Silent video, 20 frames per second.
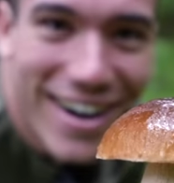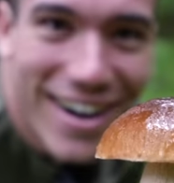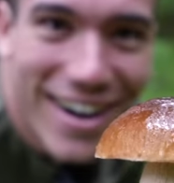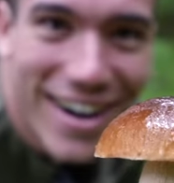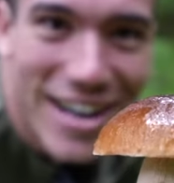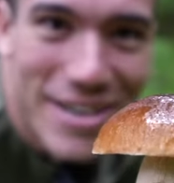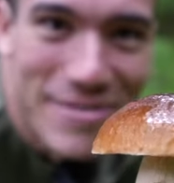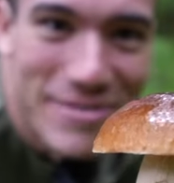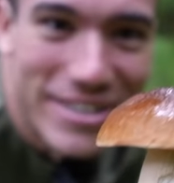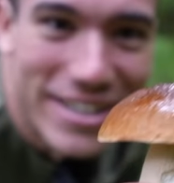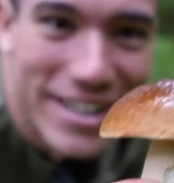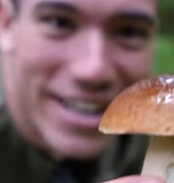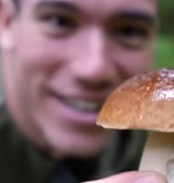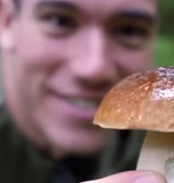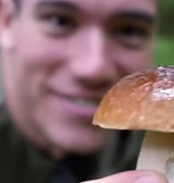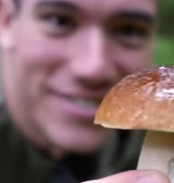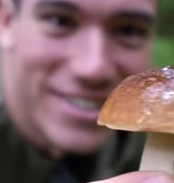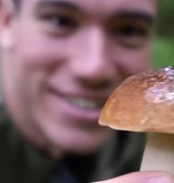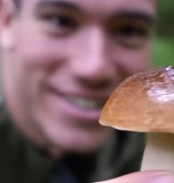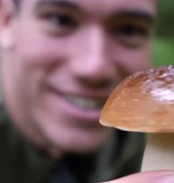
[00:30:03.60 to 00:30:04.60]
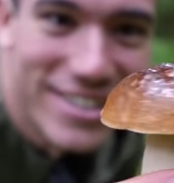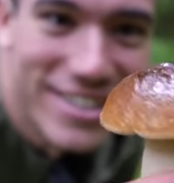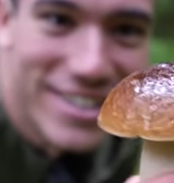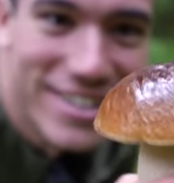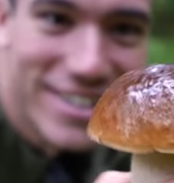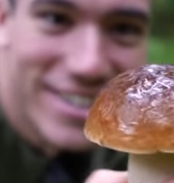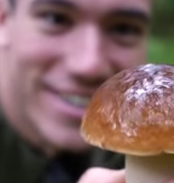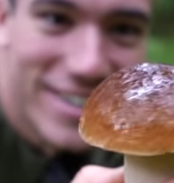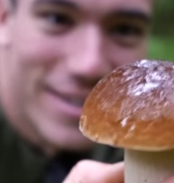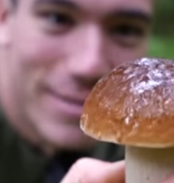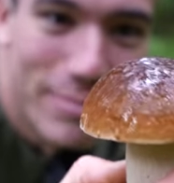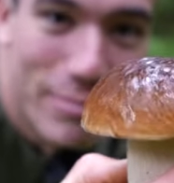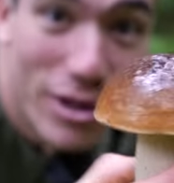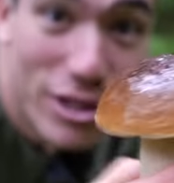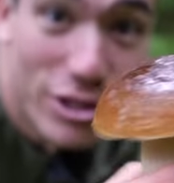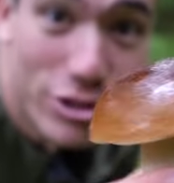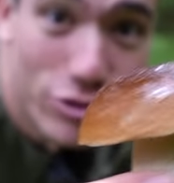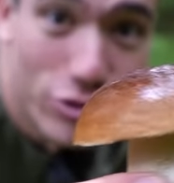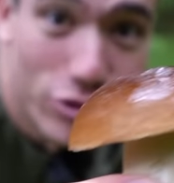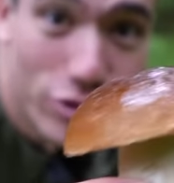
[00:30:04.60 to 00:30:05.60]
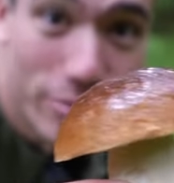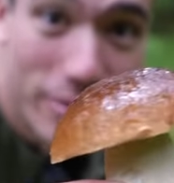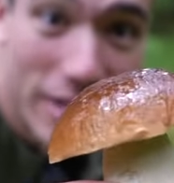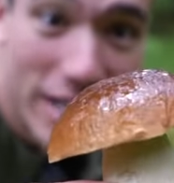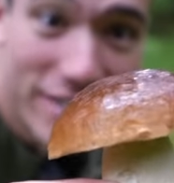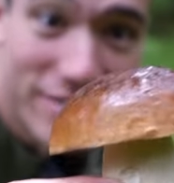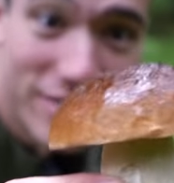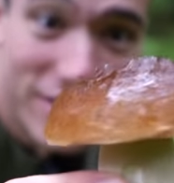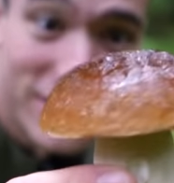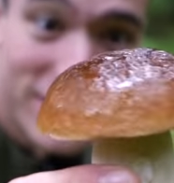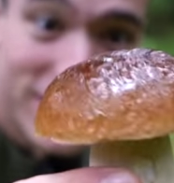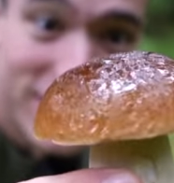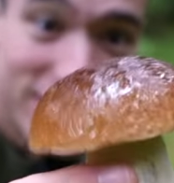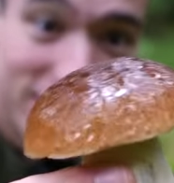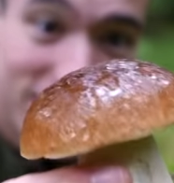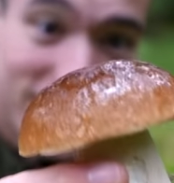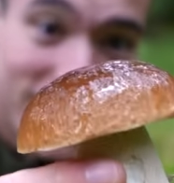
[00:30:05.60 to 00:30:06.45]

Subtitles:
I'm in heaven. Mushroom heaven.